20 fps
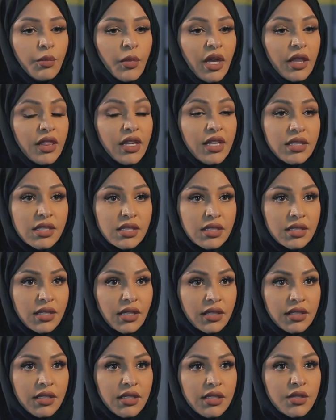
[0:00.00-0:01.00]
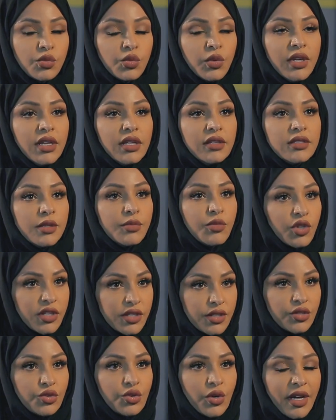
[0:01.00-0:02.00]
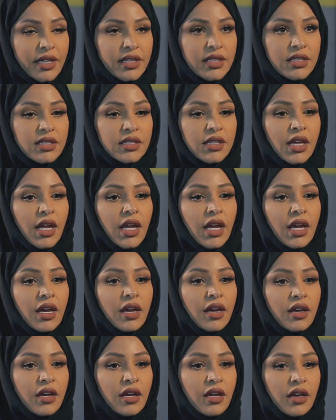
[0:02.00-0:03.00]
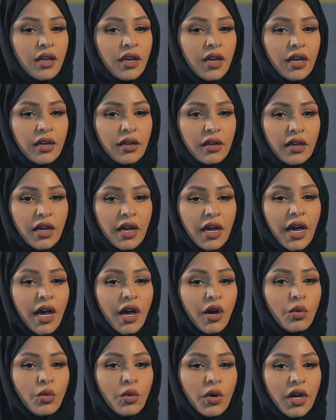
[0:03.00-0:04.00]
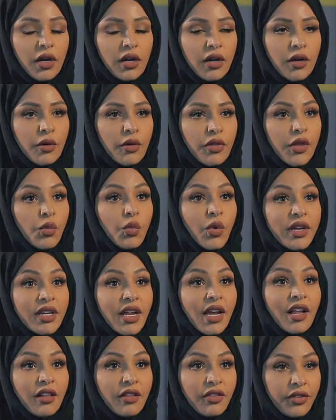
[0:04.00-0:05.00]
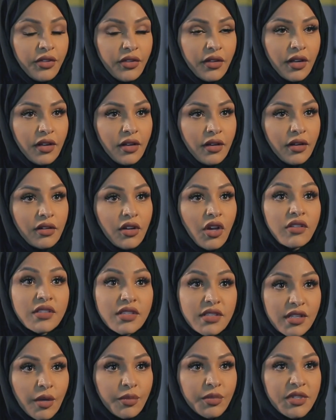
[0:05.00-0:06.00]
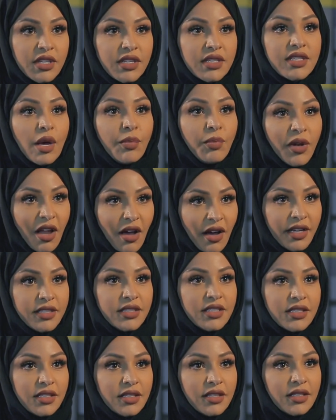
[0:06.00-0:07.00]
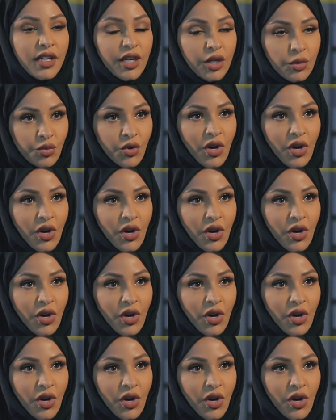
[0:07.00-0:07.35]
In these studies, we demonstrate how the One Health concept is applied in